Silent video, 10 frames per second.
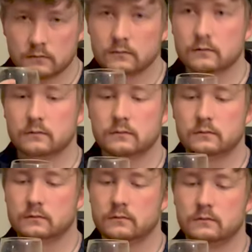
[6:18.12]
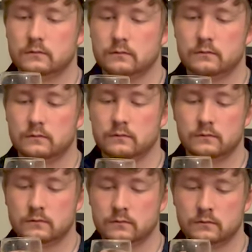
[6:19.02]
The notes I get are very
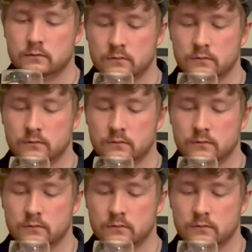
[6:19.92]
fruity.